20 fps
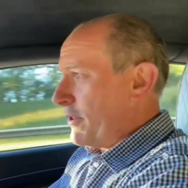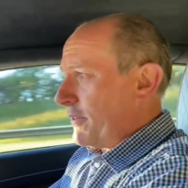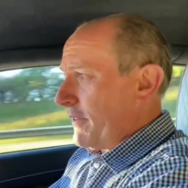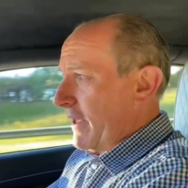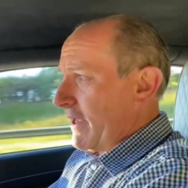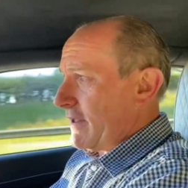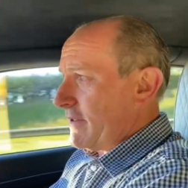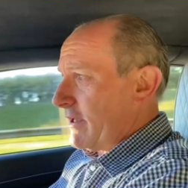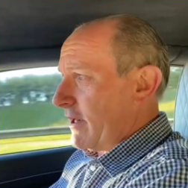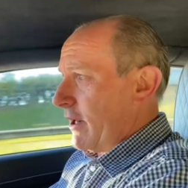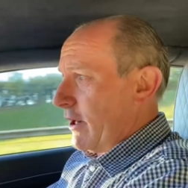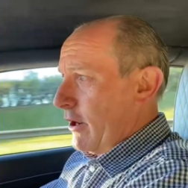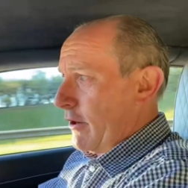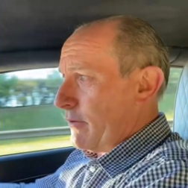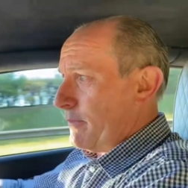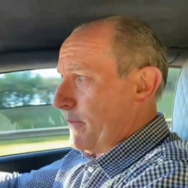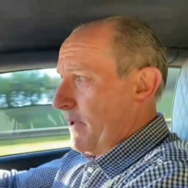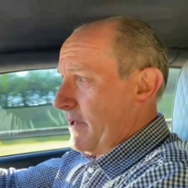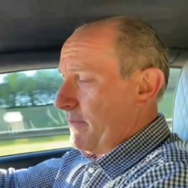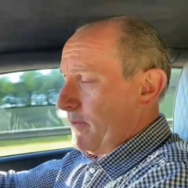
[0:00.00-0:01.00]
thing that a lot
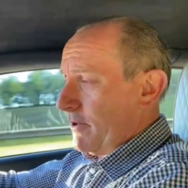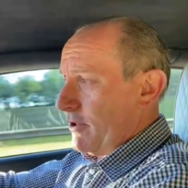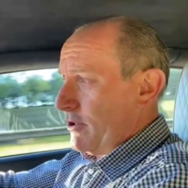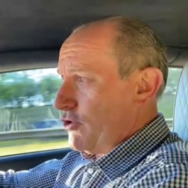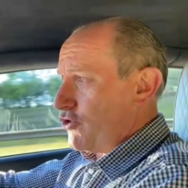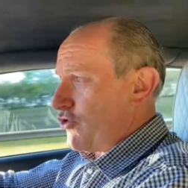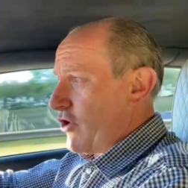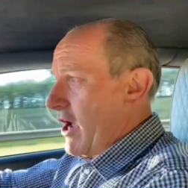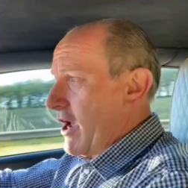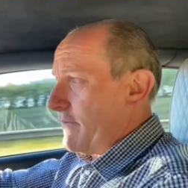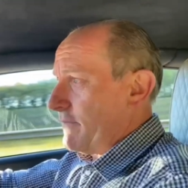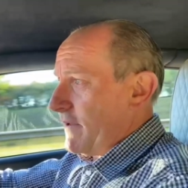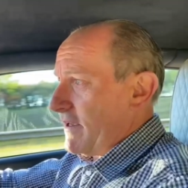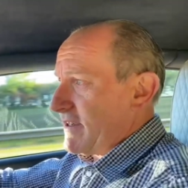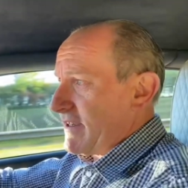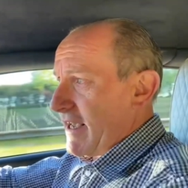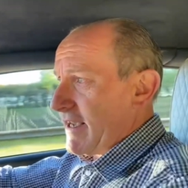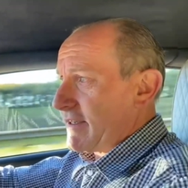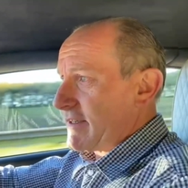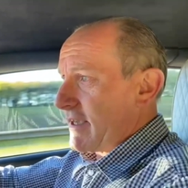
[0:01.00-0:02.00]
of people who drive
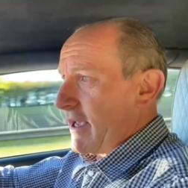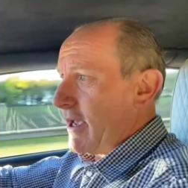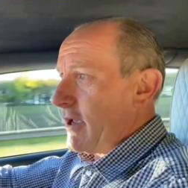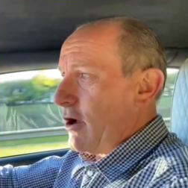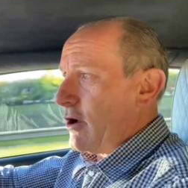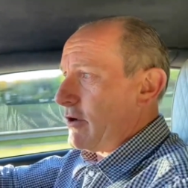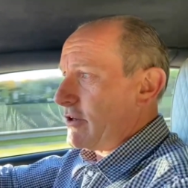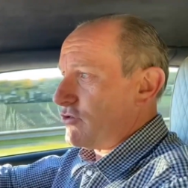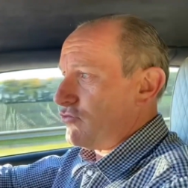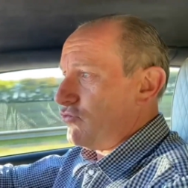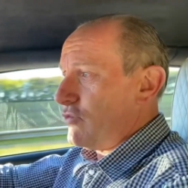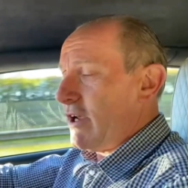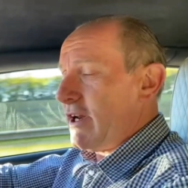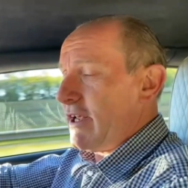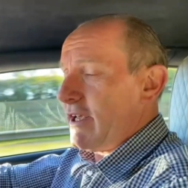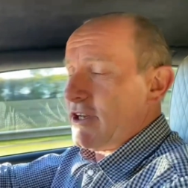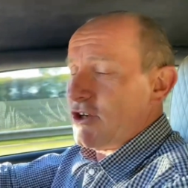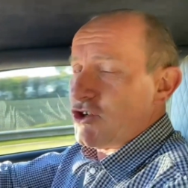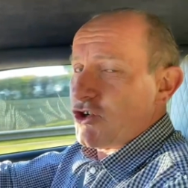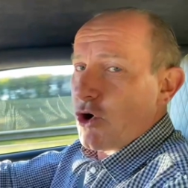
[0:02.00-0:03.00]
these XKRs
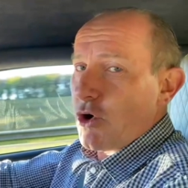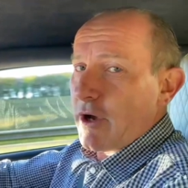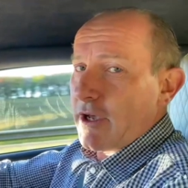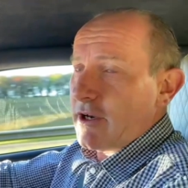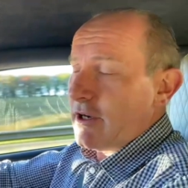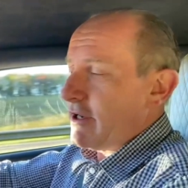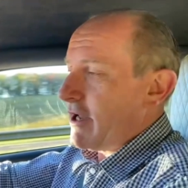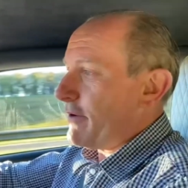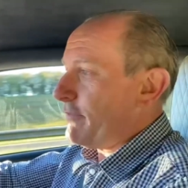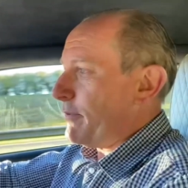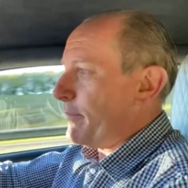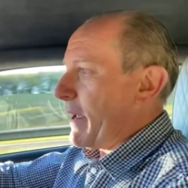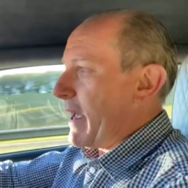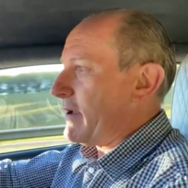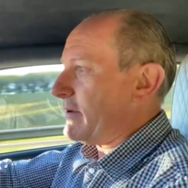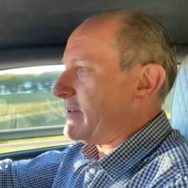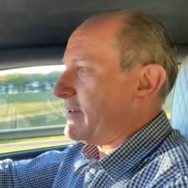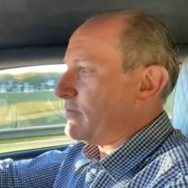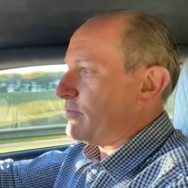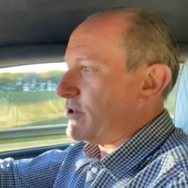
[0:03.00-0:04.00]
really enjoy and love
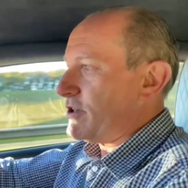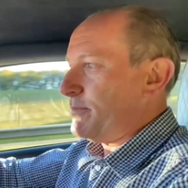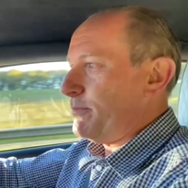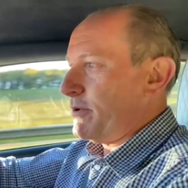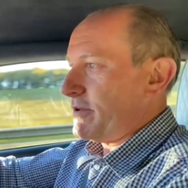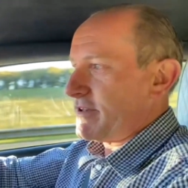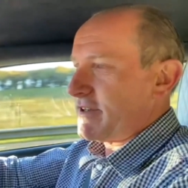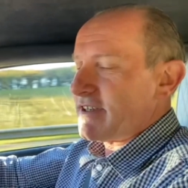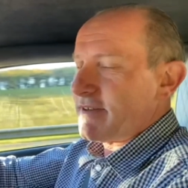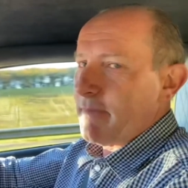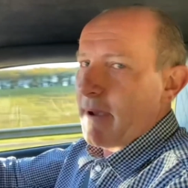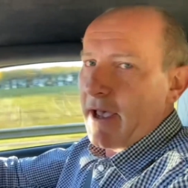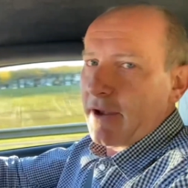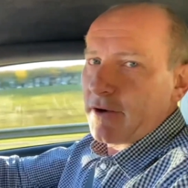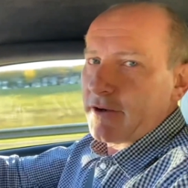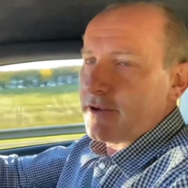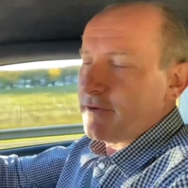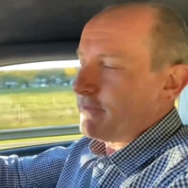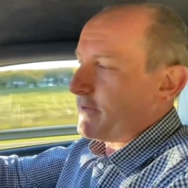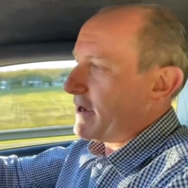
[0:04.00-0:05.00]
about it, which puts a smile
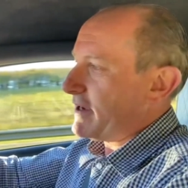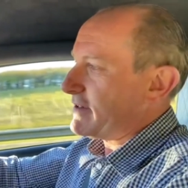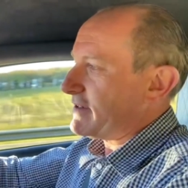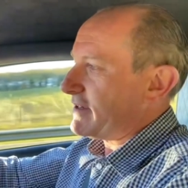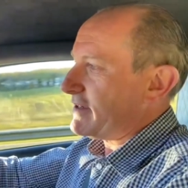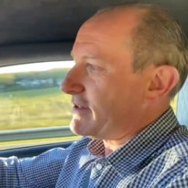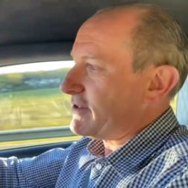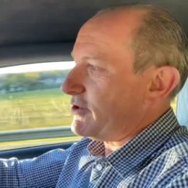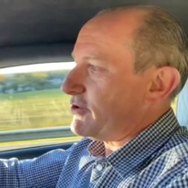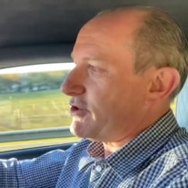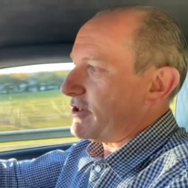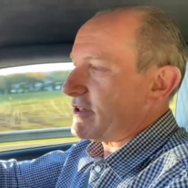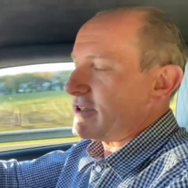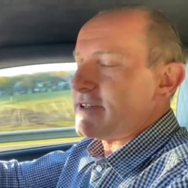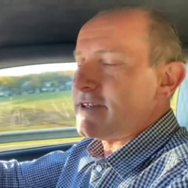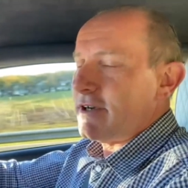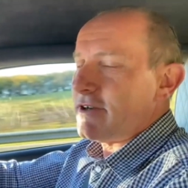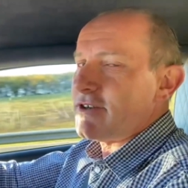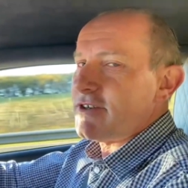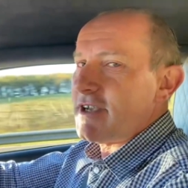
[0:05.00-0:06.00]
on your face, is you just
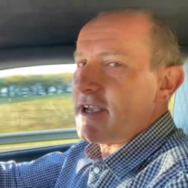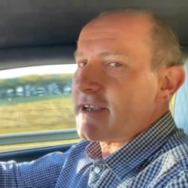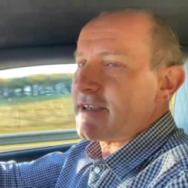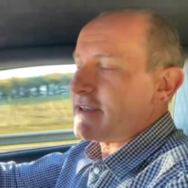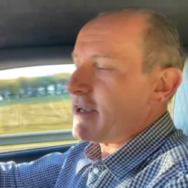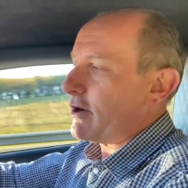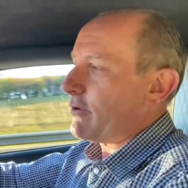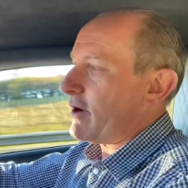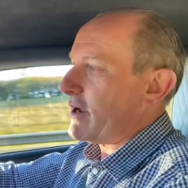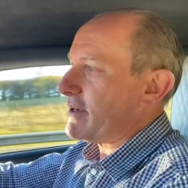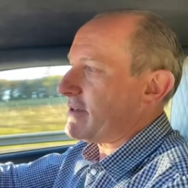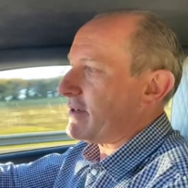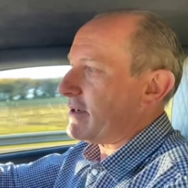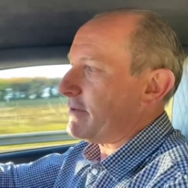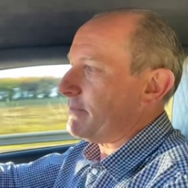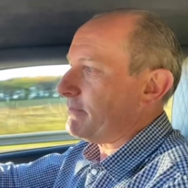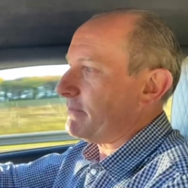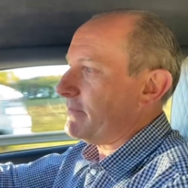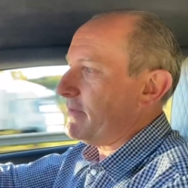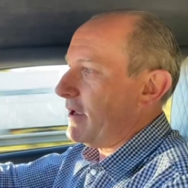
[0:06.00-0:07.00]
touch the accelerator
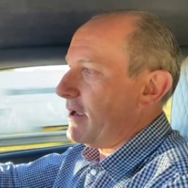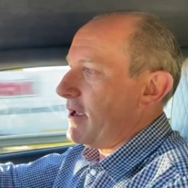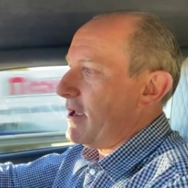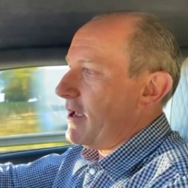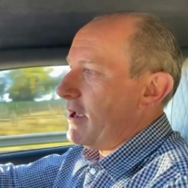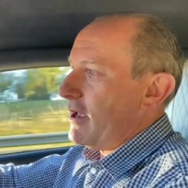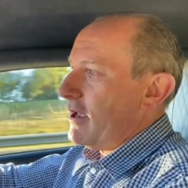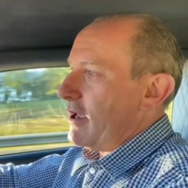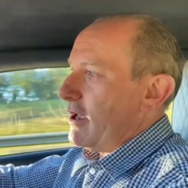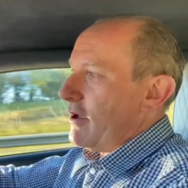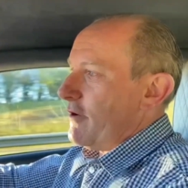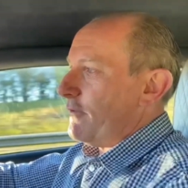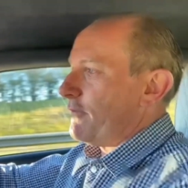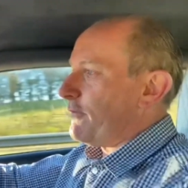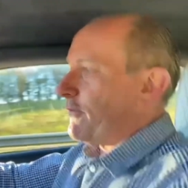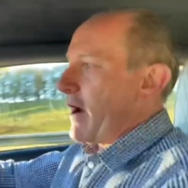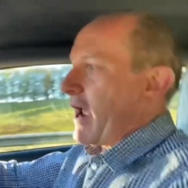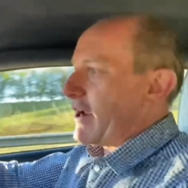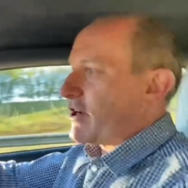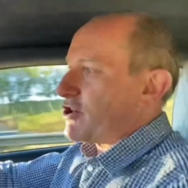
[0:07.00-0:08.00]

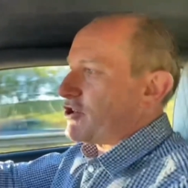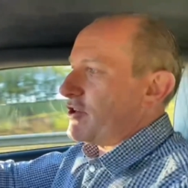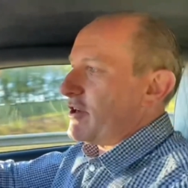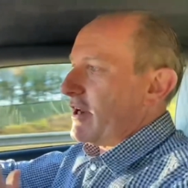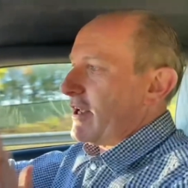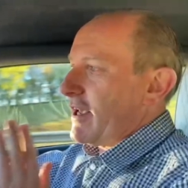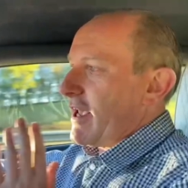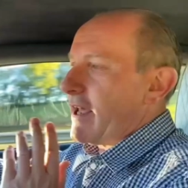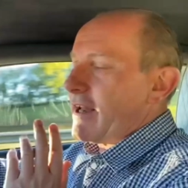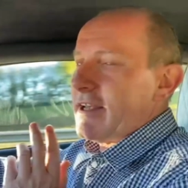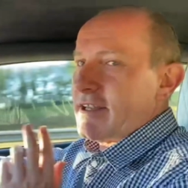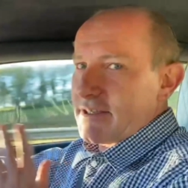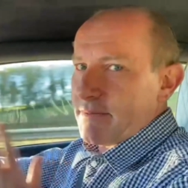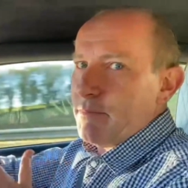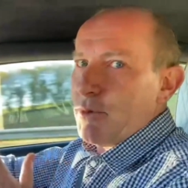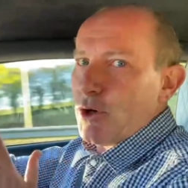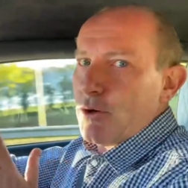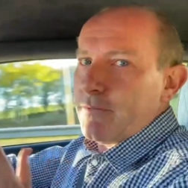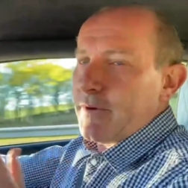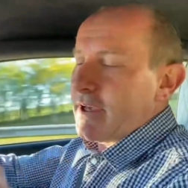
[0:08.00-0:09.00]
fractionally and it's
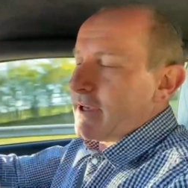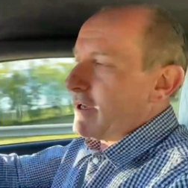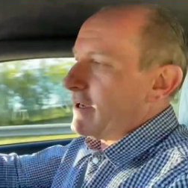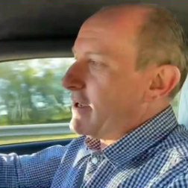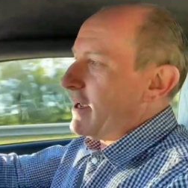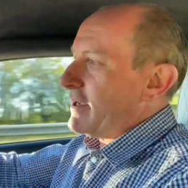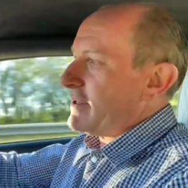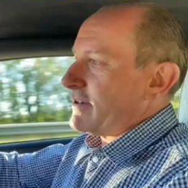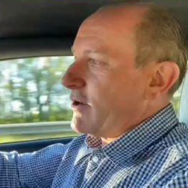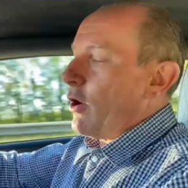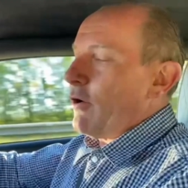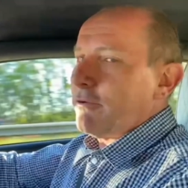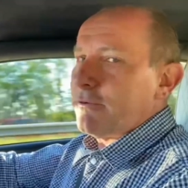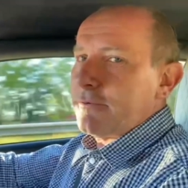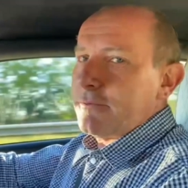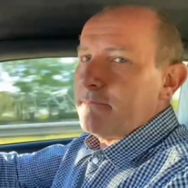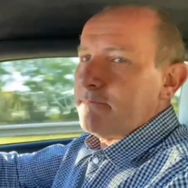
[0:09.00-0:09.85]
moving, it's off.